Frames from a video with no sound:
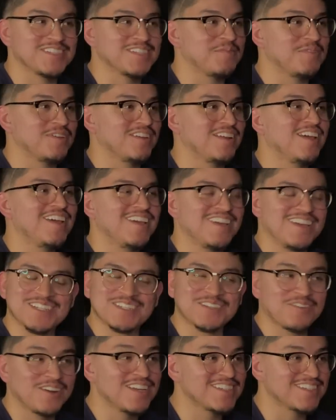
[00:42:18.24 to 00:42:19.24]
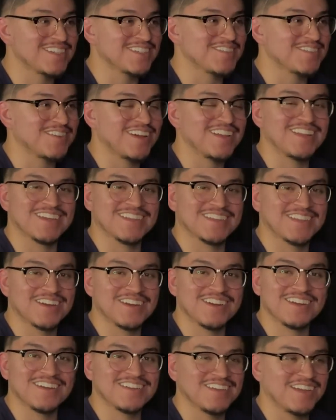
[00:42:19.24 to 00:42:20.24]
I mean, it's crazy, right? Like,
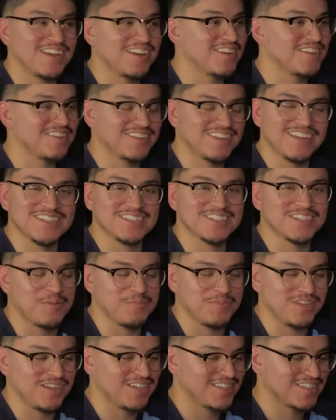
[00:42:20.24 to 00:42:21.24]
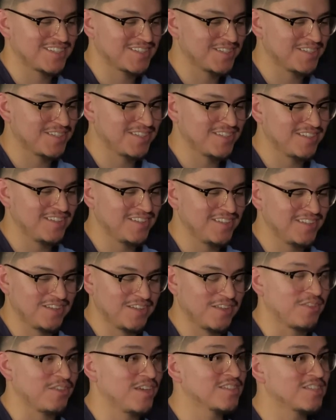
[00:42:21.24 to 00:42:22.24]
it's the
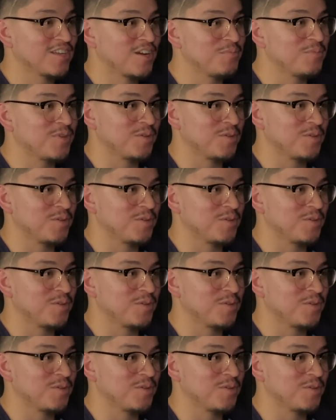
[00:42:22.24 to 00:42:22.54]
things that are being